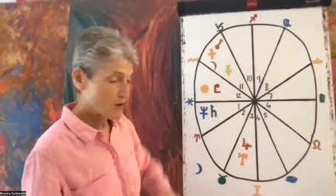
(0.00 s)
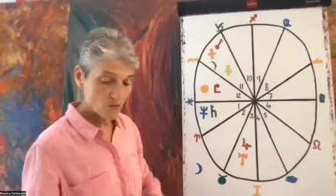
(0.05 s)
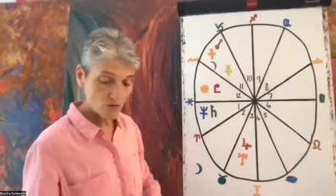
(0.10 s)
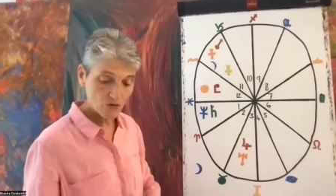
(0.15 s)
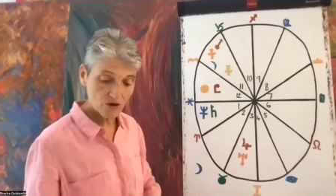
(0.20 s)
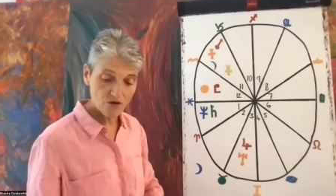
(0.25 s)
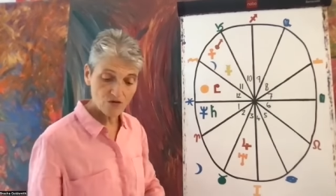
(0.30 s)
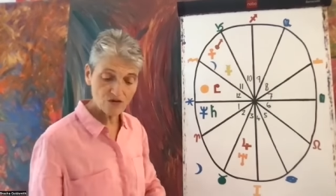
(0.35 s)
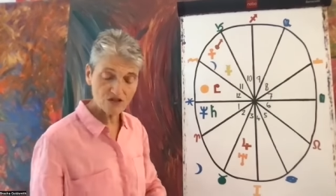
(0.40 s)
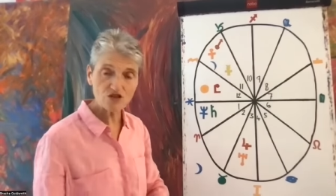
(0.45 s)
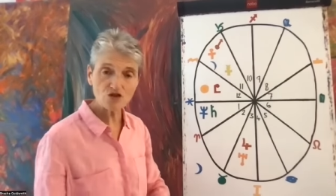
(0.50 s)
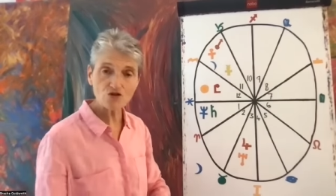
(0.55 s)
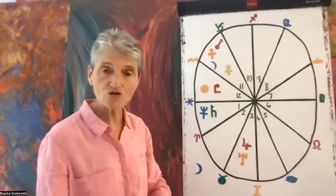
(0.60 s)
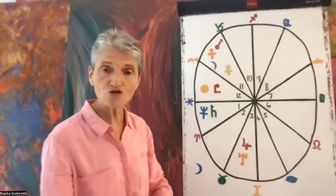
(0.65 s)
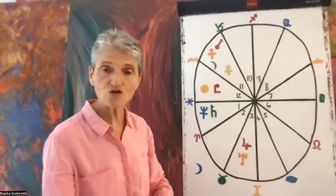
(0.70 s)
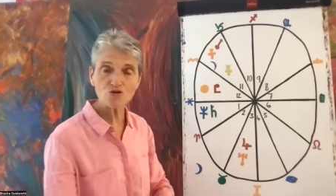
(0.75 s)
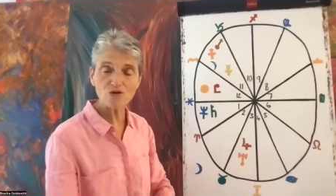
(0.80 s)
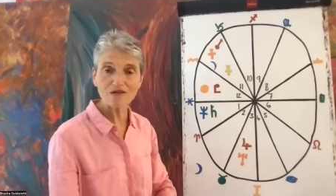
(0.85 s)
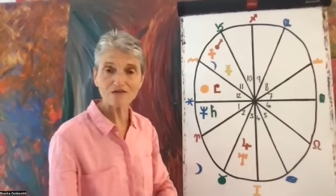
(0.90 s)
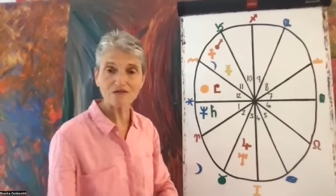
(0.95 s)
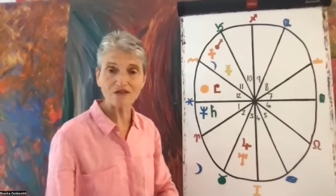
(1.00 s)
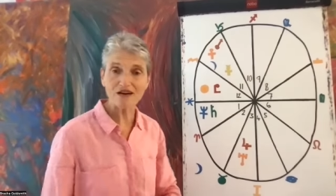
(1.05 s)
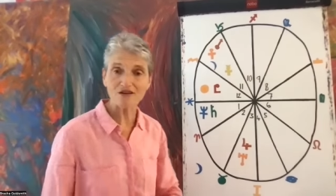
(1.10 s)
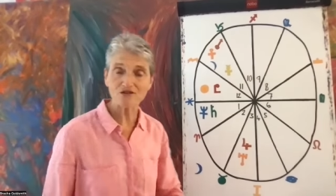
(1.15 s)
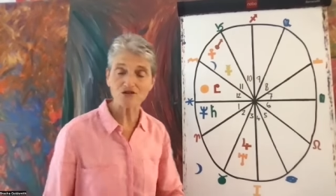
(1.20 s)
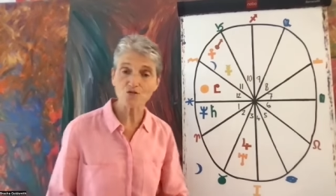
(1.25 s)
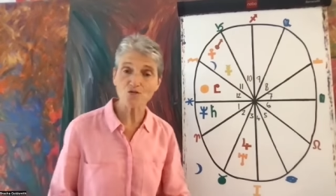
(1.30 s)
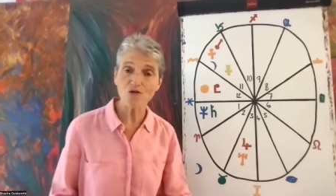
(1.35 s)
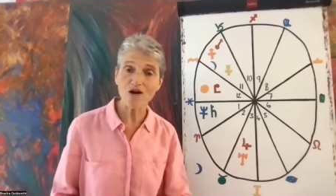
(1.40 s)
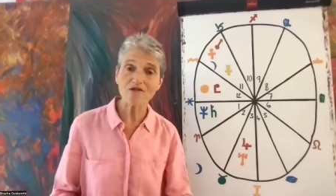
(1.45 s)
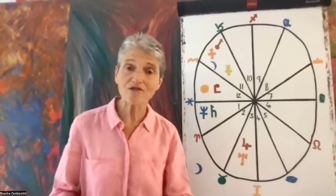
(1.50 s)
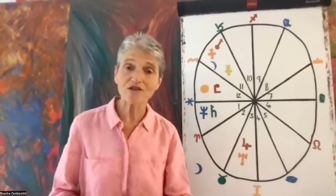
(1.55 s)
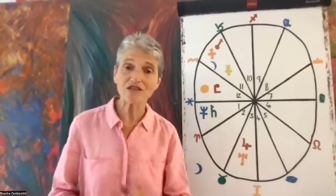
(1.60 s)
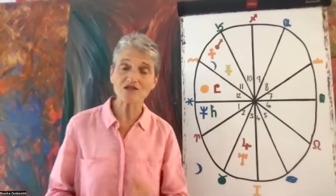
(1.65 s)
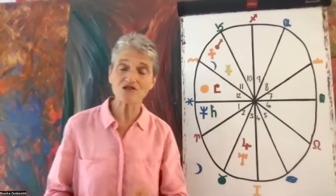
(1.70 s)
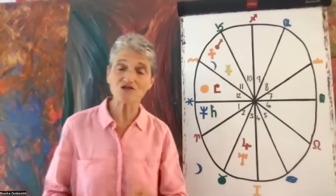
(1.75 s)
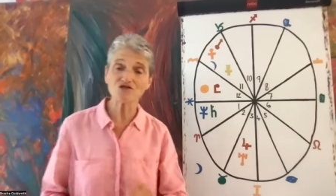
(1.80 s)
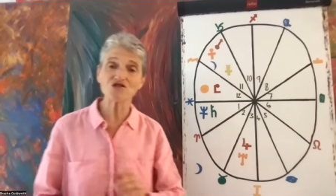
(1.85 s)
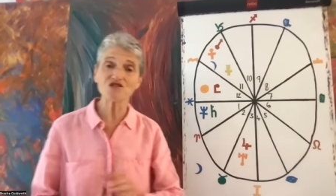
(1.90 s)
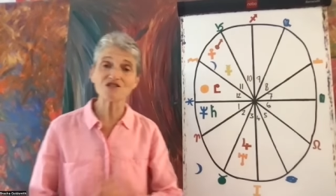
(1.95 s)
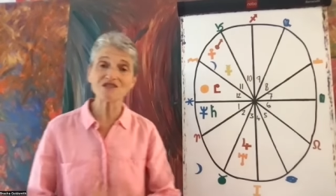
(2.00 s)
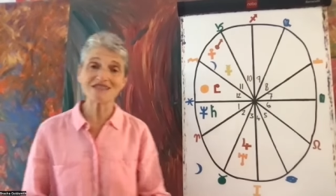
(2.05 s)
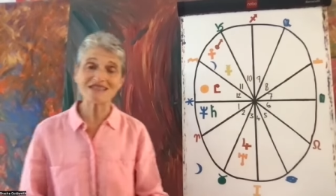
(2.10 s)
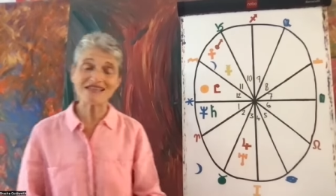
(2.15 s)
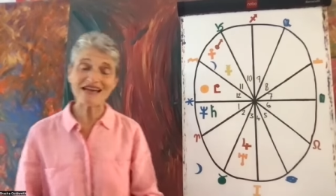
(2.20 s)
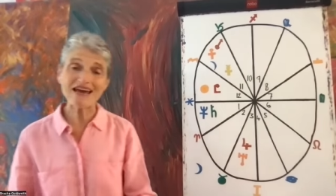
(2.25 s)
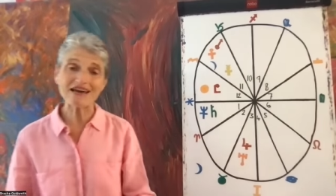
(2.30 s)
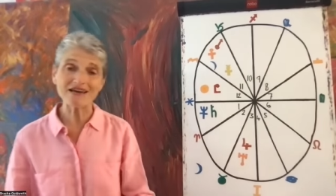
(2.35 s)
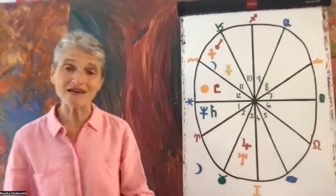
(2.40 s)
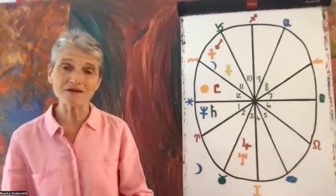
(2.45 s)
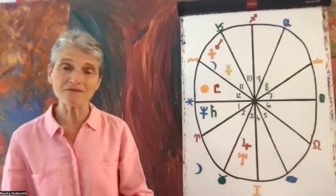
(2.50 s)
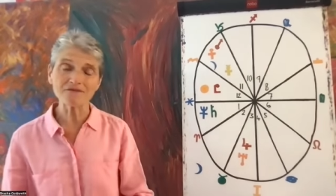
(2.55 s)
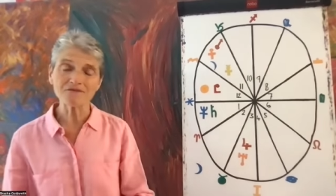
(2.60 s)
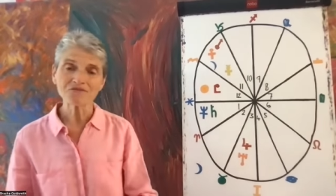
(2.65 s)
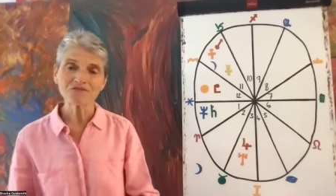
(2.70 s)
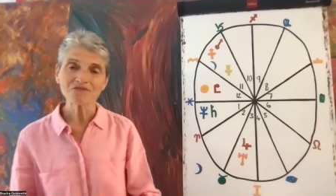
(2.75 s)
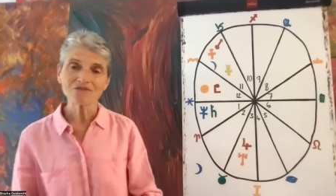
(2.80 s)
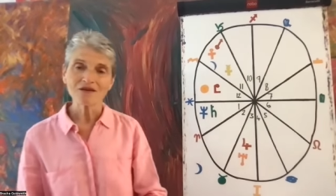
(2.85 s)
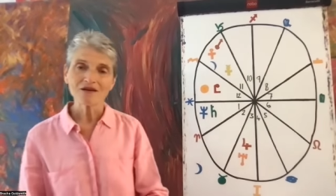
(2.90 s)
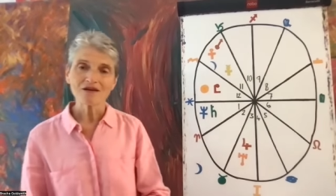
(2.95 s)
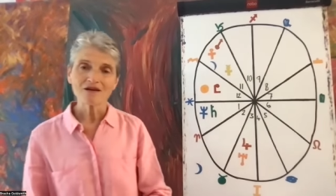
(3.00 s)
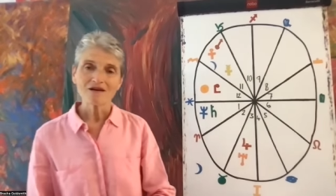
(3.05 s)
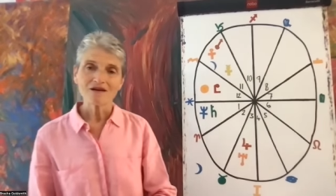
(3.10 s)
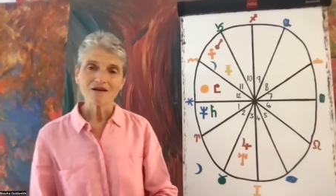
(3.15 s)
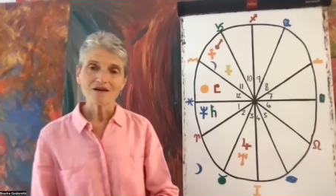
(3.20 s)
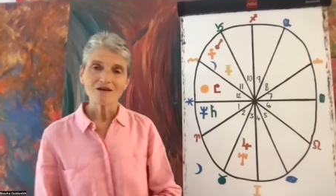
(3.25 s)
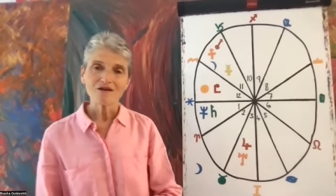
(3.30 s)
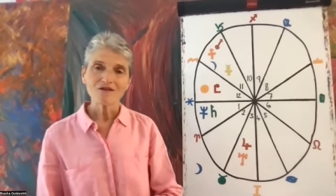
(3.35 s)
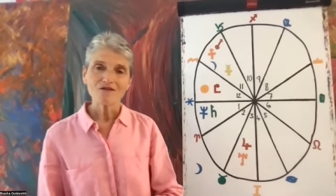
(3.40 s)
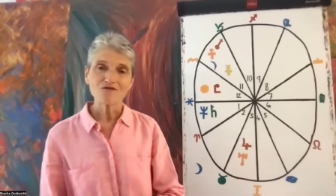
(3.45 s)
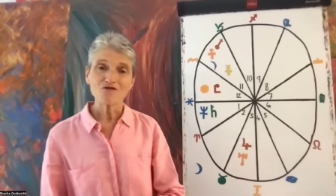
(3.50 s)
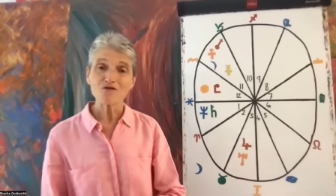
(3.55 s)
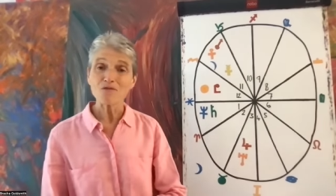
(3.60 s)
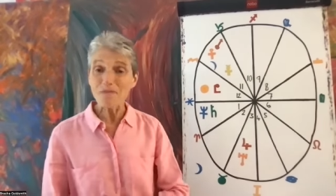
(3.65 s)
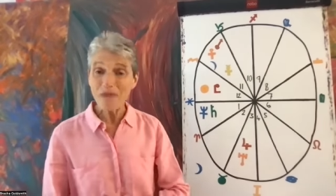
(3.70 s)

will go into your 12th house, where it's going to stay for